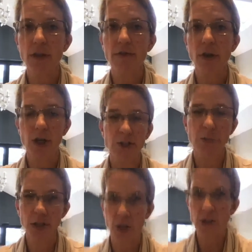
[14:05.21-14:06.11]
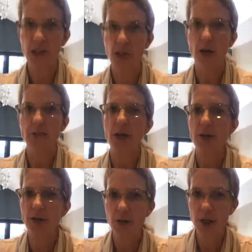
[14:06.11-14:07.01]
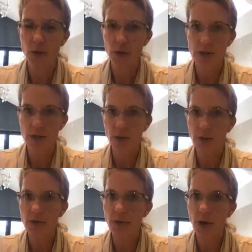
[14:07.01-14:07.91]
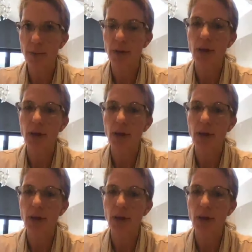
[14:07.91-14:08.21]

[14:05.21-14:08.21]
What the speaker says: the vast majority of their nutrition would still be from